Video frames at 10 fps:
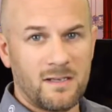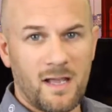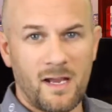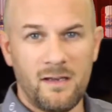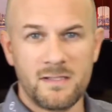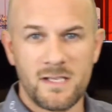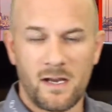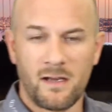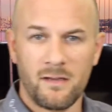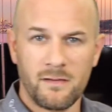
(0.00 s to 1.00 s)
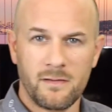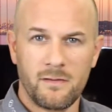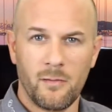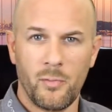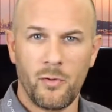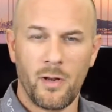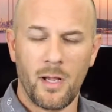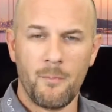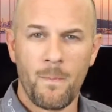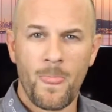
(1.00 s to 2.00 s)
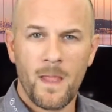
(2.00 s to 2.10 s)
90 seconds to boot up.